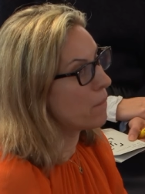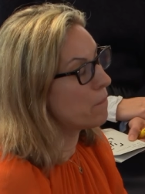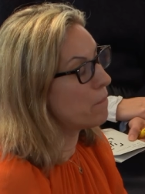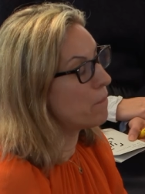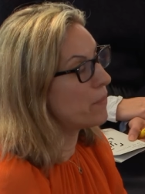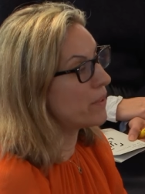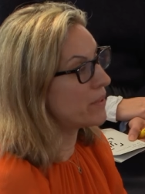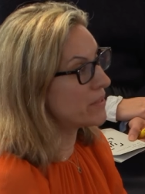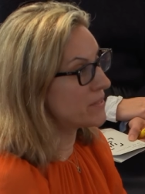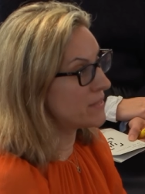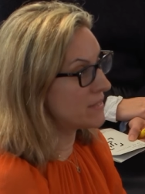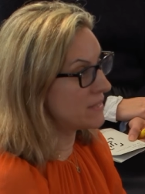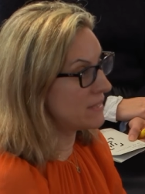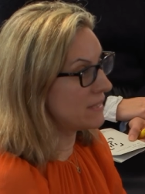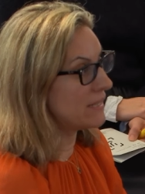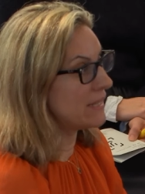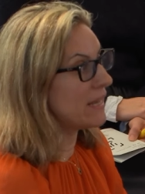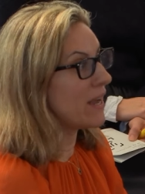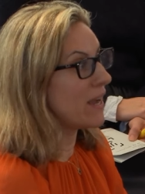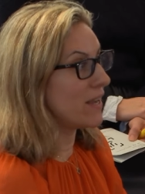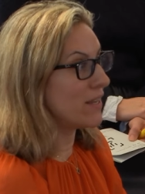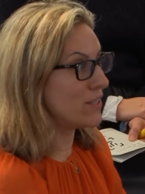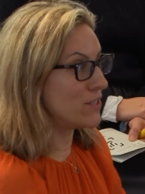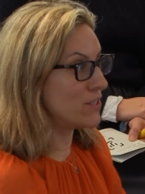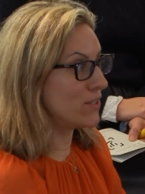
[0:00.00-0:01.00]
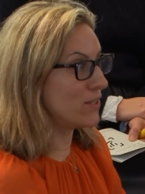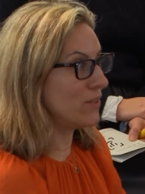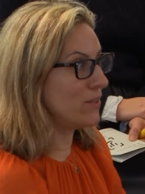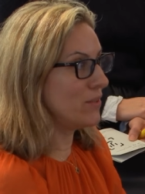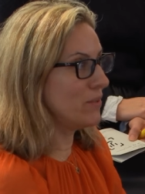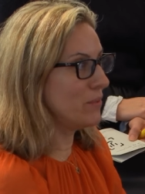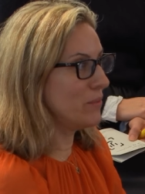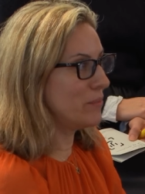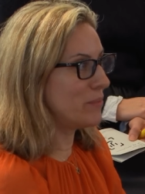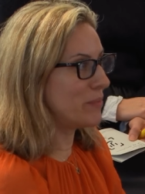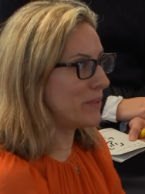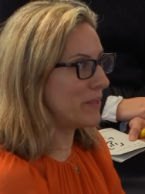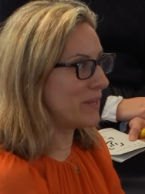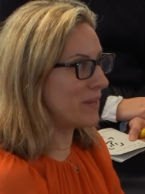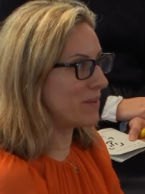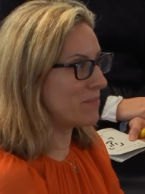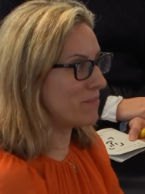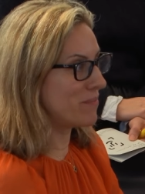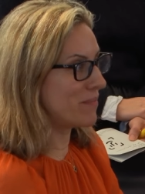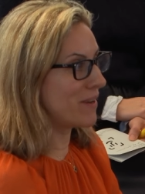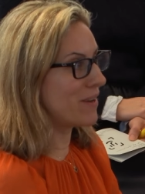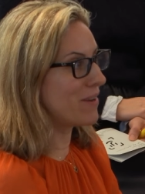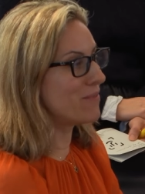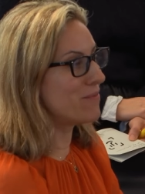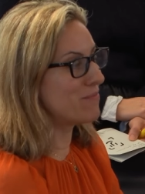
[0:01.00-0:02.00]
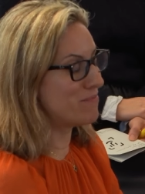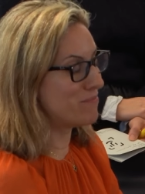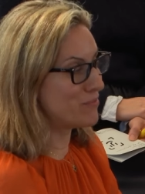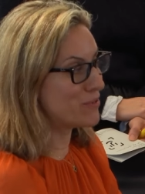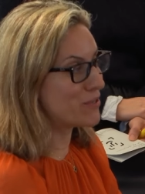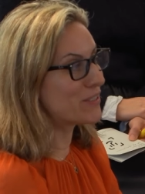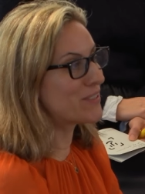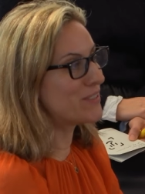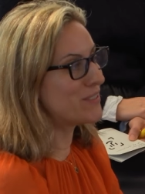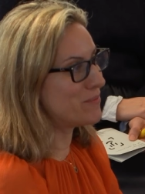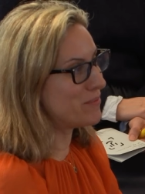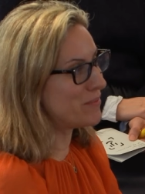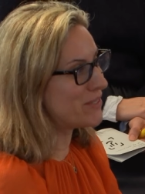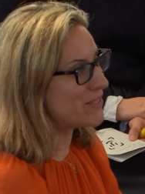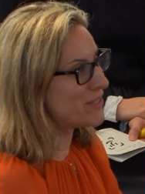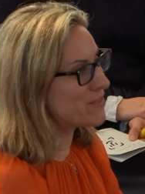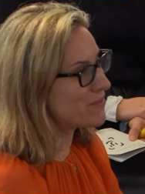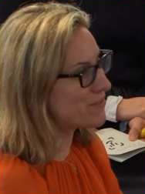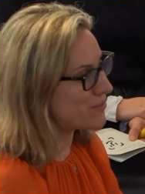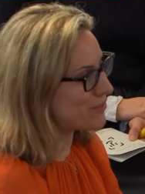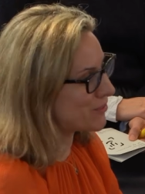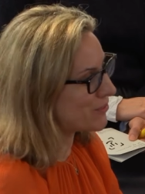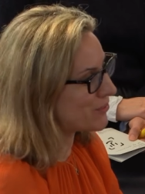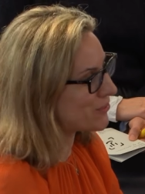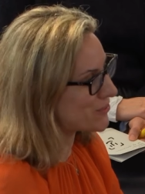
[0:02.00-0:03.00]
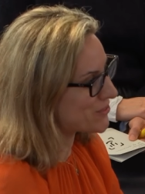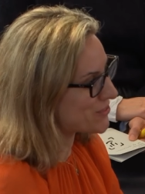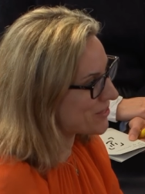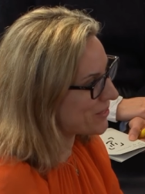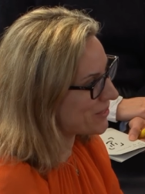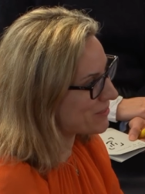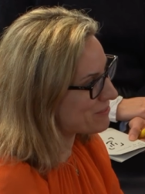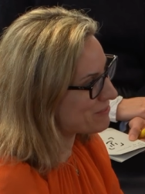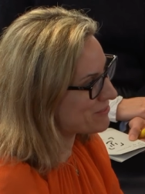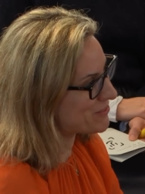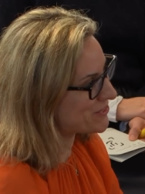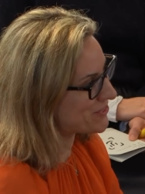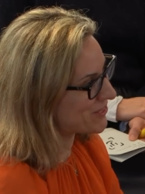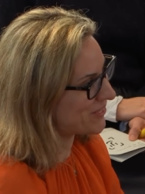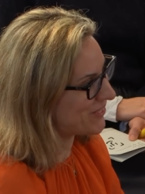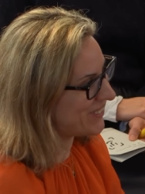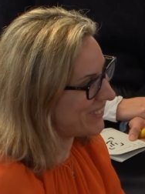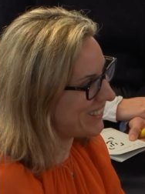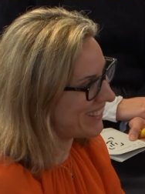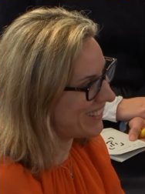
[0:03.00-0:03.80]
Personally, I do, but I've worked in media for a long time, so...